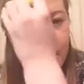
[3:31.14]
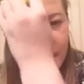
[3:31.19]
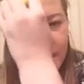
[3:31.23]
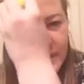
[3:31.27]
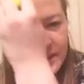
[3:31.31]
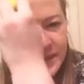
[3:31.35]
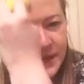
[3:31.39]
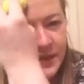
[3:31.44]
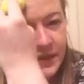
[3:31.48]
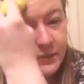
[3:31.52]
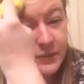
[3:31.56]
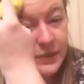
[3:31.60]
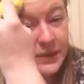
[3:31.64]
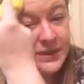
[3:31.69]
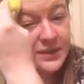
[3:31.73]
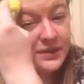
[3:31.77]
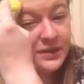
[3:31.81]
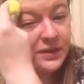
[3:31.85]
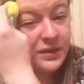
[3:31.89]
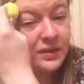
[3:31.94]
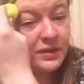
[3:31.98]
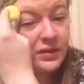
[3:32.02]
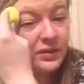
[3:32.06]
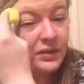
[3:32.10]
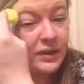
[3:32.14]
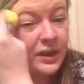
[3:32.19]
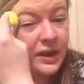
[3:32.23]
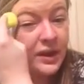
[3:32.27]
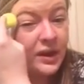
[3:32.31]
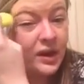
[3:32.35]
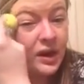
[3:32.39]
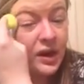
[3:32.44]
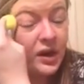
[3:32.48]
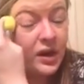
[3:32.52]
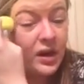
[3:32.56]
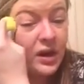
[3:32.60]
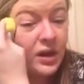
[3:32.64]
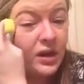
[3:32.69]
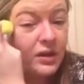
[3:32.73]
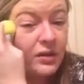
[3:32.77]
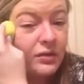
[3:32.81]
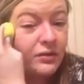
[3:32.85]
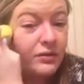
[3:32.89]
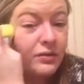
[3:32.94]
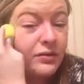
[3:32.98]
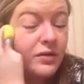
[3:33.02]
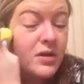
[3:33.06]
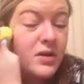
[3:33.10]
it's basically another layer
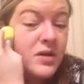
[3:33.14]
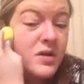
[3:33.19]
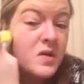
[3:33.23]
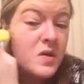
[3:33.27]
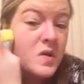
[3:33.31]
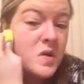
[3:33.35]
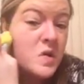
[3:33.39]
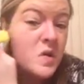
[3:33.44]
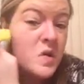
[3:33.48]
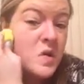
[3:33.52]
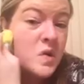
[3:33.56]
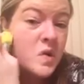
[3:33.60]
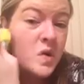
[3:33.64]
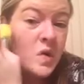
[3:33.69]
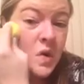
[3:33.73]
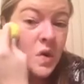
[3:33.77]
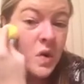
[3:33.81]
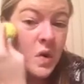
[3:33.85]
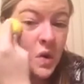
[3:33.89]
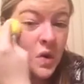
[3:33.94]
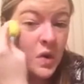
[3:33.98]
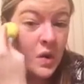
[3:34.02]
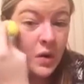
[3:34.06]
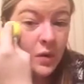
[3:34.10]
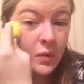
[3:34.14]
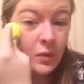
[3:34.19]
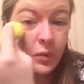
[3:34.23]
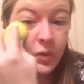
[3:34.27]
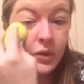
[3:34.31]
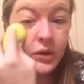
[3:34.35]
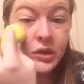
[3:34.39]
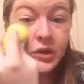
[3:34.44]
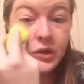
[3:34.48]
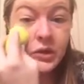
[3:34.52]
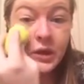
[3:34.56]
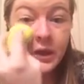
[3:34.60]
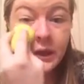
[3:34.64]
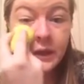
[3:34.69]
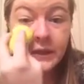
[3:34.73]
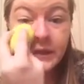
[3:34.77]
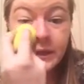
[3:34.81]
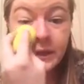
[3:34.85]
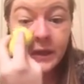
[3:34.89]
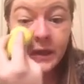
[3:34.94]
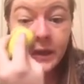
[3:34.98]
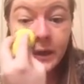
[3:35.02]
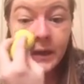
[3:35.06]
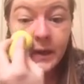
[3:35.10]
of
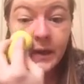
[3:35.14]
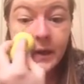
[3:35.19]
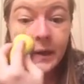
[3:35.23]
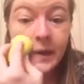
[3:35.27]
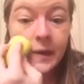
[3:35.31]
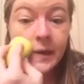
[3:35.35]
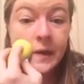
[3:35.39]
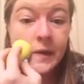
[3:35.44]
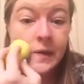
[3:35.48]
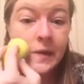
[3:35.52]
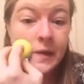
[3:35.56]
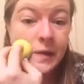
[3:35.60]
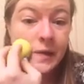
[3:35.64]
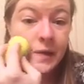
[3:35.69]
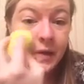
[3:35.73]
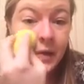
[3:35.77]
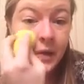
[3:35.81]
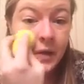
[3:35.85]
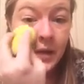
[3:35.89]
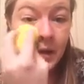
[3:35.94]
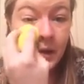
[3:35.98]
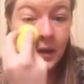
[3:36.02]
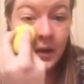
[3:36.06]
moisturizer, and